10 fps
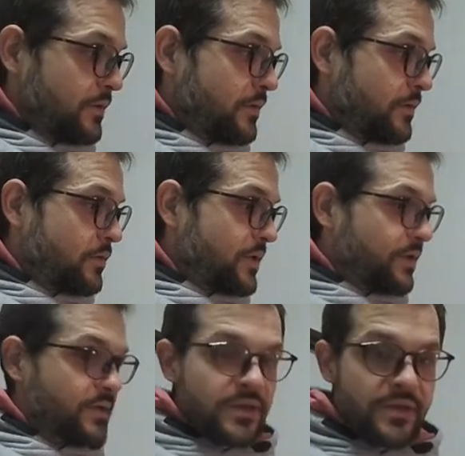
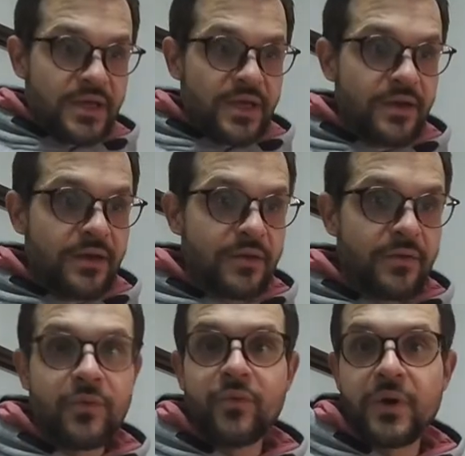Alright, and then
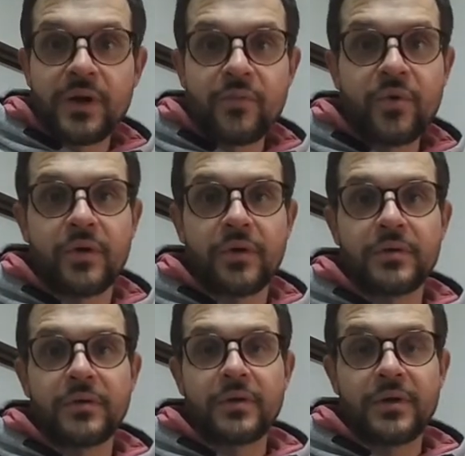one more
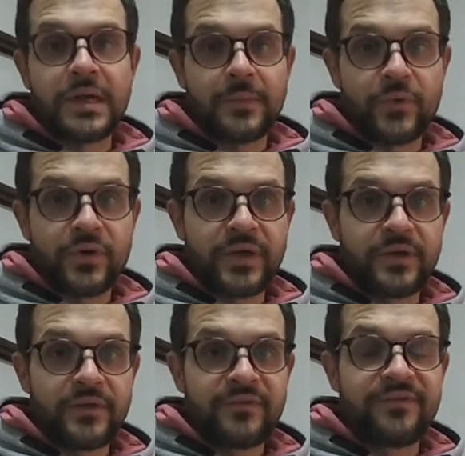upgrade,
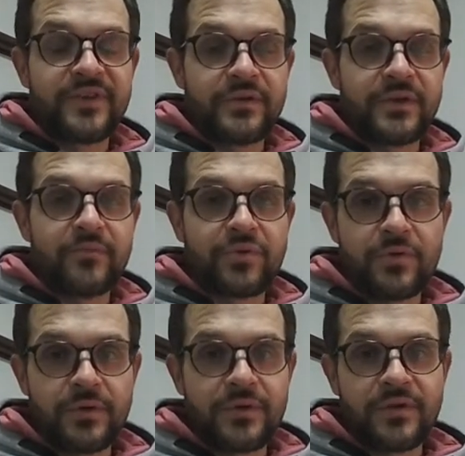very
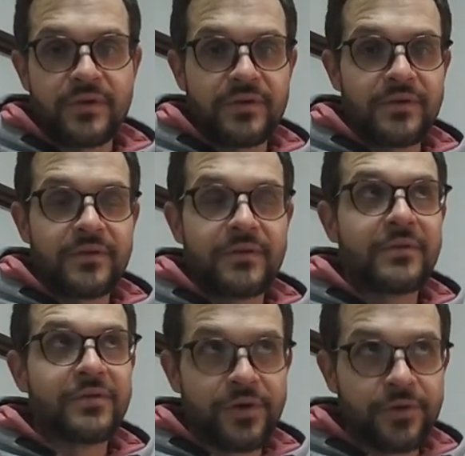important.
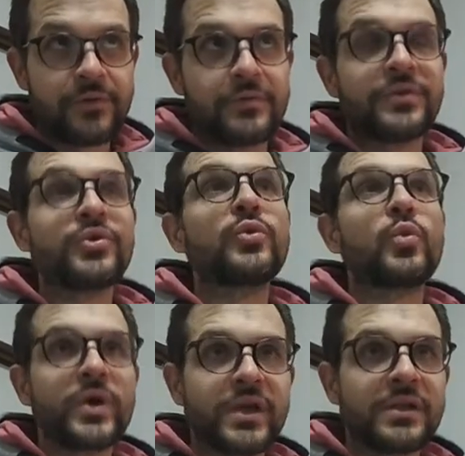No
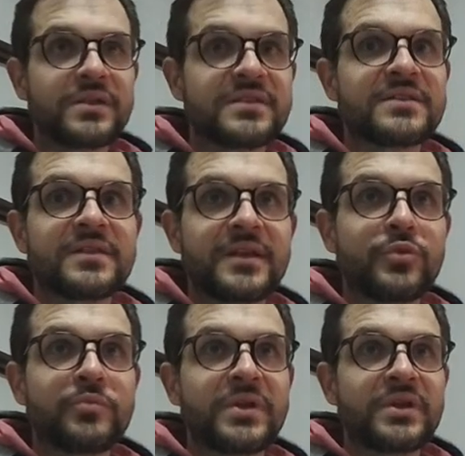wheels, that
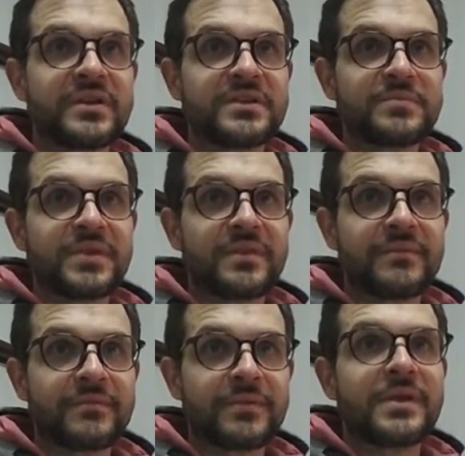would be nice, but
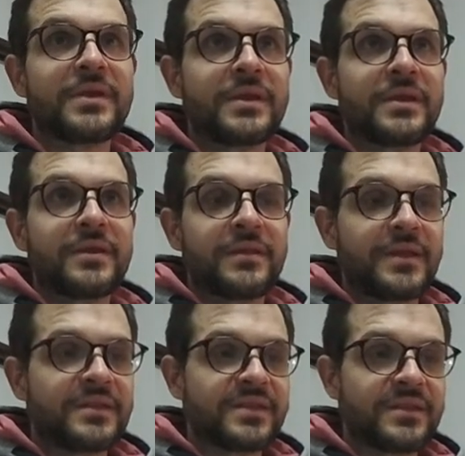
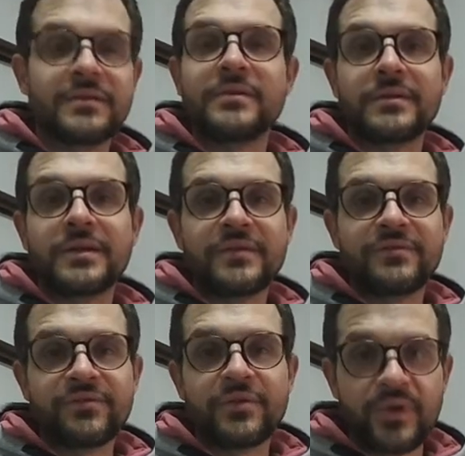that's even
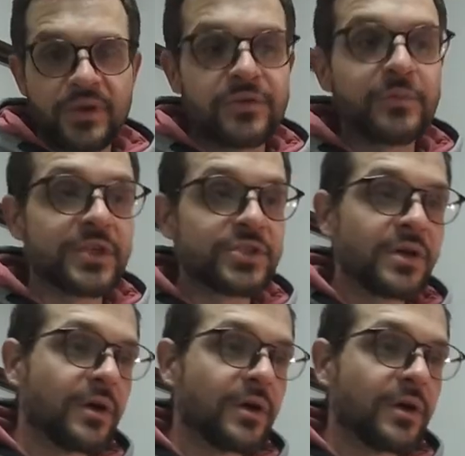for me too much.